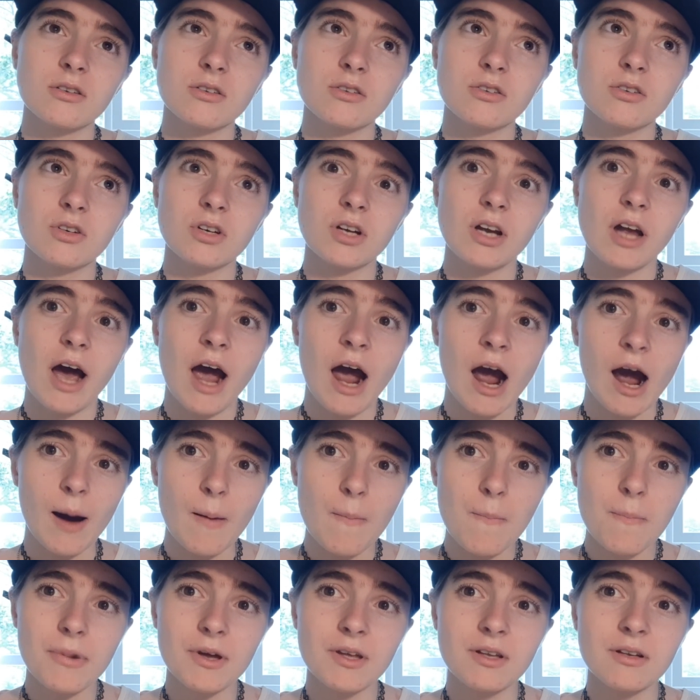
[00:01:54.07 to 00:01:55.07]
could
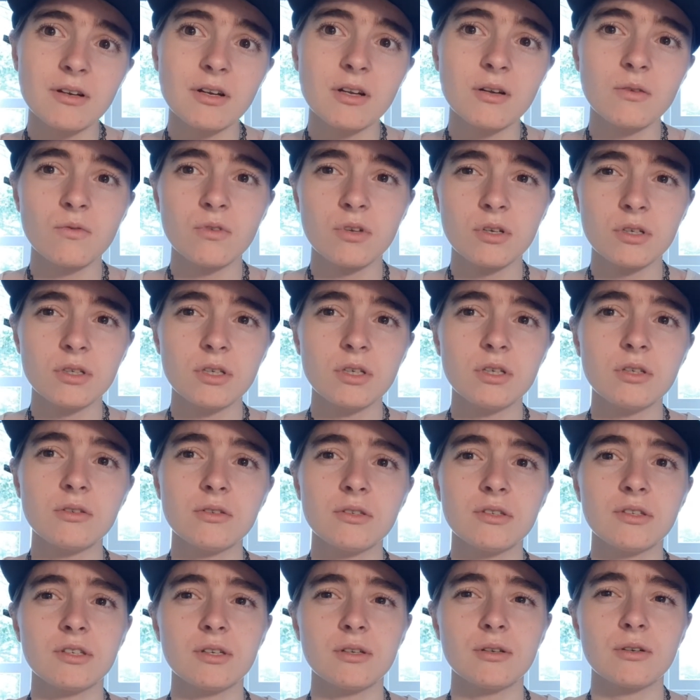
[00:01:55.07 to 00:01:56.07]
happen if you
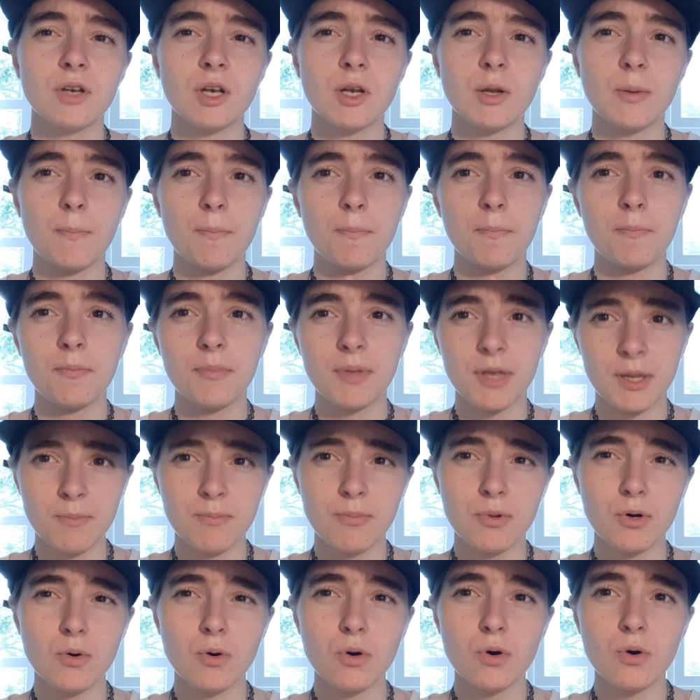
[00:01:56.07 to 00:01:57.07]
use the
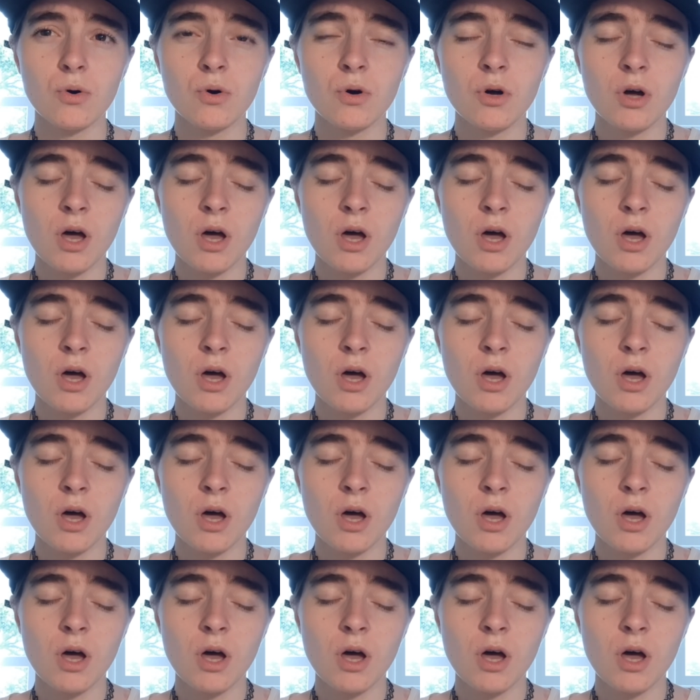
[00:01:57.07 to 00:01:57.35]
people